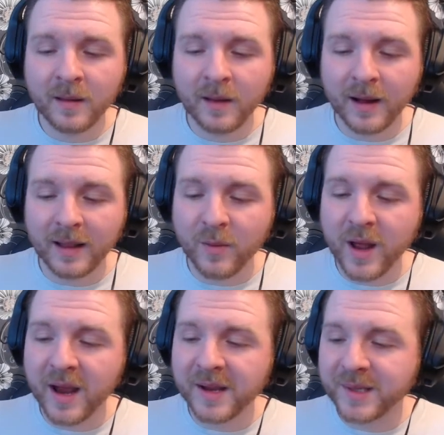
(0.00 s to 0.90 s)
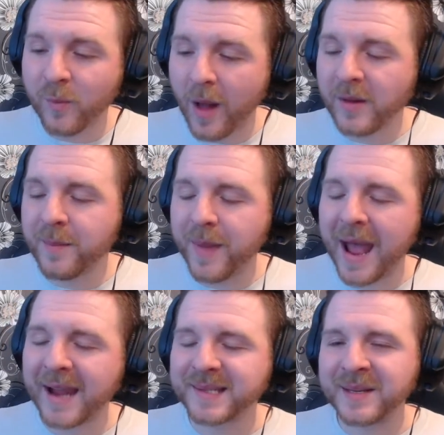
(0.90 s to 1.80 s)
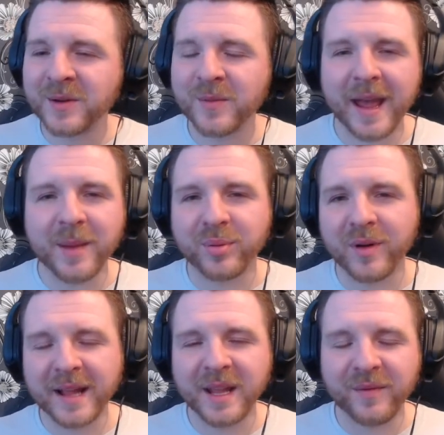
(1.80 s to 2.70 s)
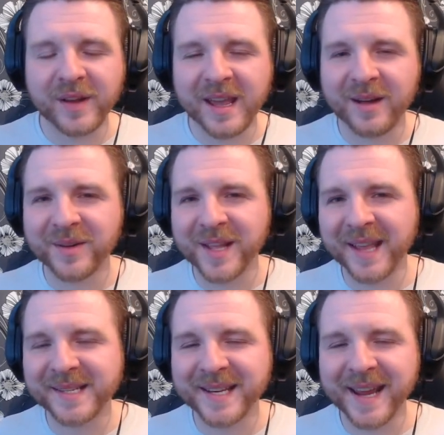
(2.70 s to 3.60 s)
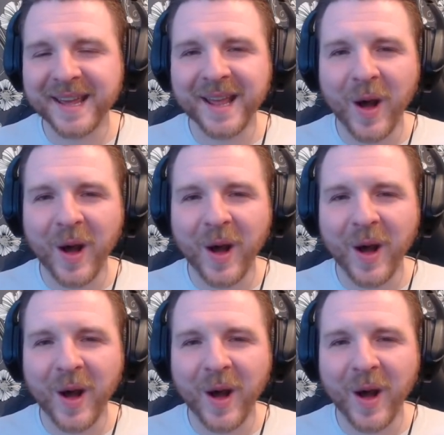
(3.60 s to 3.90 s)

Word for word: Hello guys, so welcome back to a brand new video here today